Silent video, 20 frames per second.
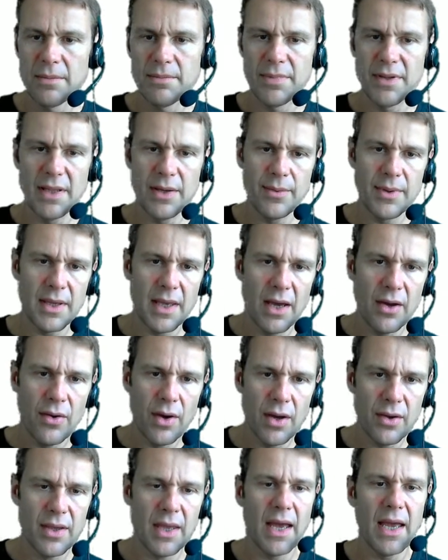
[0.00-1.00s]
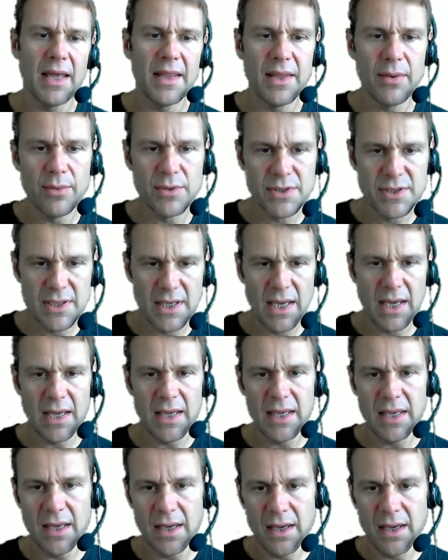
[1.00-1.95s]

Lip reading: but there we go. Okay, and then we'll say